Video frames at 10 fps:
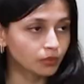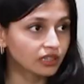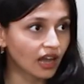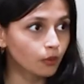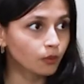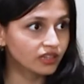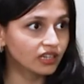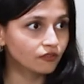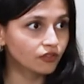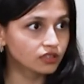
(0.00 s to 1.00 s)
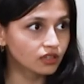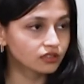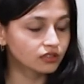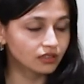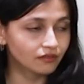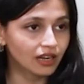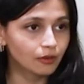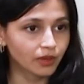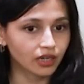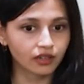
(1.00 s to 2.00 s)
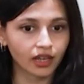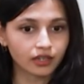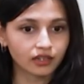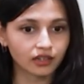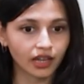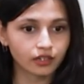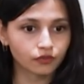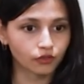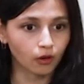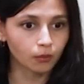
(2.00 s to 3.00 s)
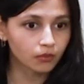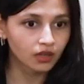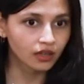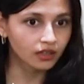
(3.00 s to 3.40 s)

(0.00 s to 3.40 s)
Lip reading: But now with the infrastructure development, I can get from